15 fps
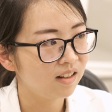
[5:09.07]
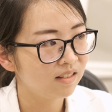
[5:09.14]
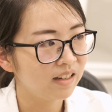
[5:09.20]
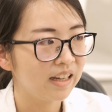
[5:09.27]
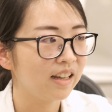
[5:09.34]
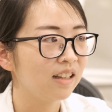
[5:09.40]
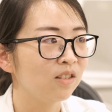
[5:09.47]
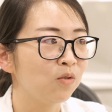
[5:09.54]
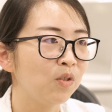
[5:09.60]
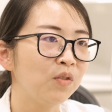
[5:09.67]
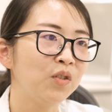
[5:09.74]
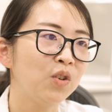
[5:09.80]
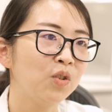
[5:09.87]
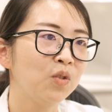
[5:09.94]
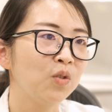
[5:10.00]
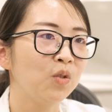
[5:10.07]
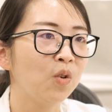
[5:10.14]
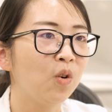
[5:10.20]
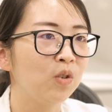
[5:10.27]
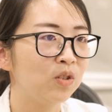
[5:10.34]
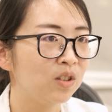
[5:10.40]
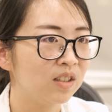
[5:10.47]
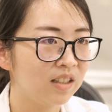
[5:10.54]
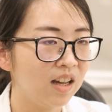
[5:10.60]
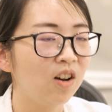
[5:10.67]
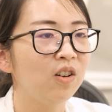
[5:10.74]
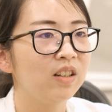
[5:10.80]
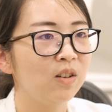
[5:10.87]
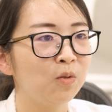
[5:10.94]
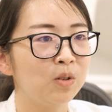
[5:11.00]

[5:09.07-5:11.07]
take in the review, or just say, oh yeah,